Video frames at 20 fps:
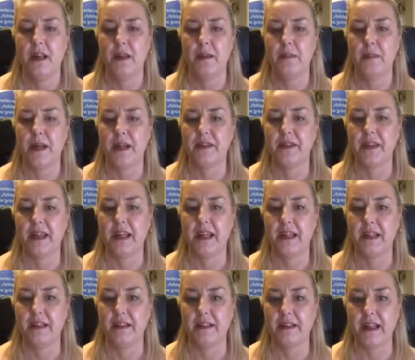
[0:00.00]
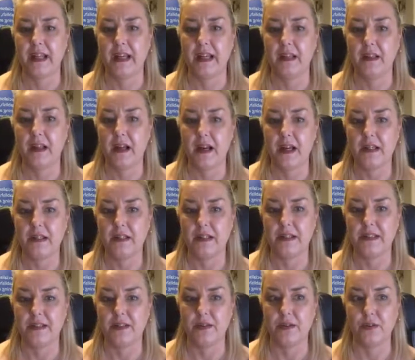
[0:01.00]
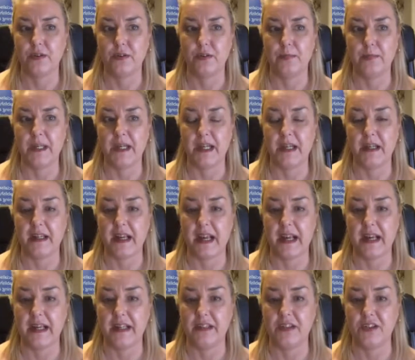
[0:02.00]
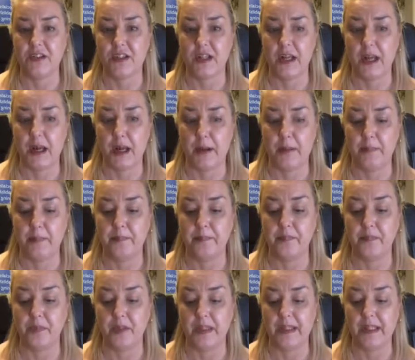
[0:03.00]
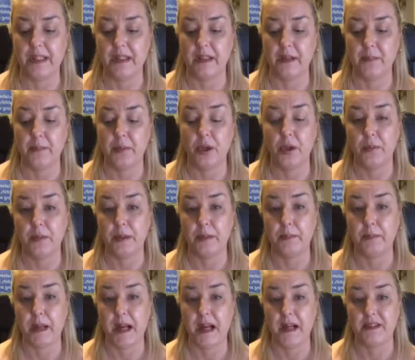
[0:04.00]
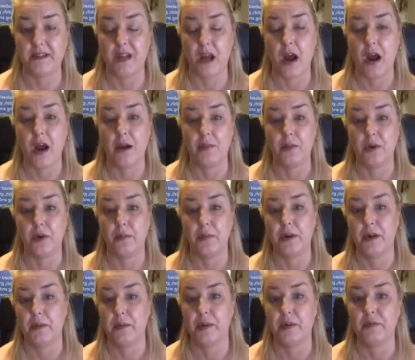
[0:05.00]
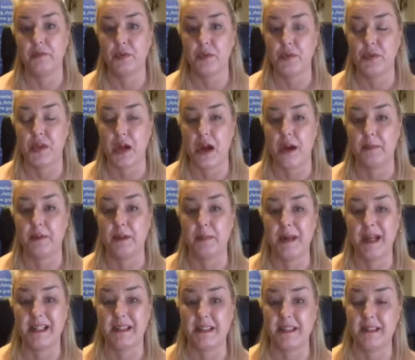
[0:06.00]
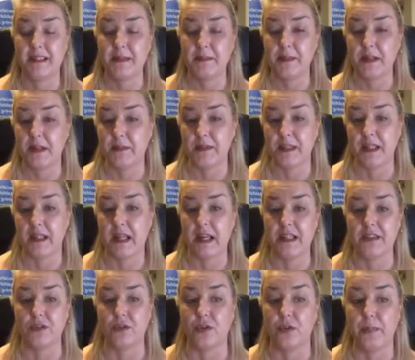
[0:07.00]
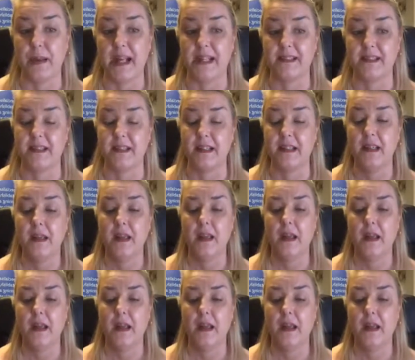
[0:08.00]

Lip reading: but they are likely to be engaged in a permanent part-time or a permanent full-time capacity, sometimes in a casual capacity.